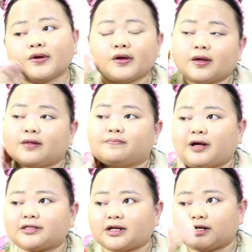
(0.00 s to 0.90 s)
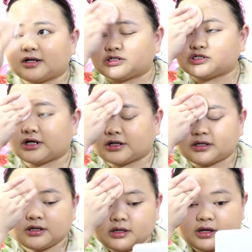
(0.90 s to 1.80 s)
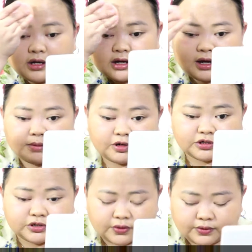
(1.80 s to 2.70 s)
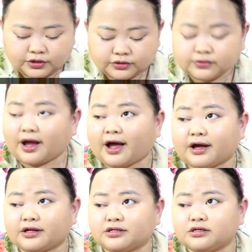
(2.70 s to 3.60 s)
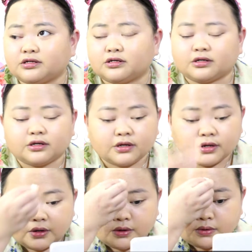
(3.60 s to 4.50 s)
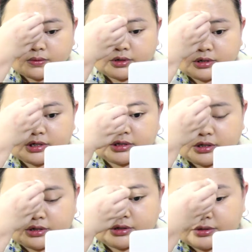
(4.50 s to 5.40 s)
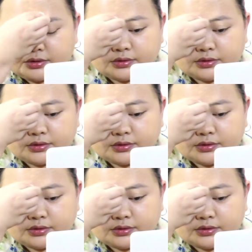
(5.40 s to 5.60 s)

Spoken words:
Ayan, pak talaga siya. I'm also going to add one right here.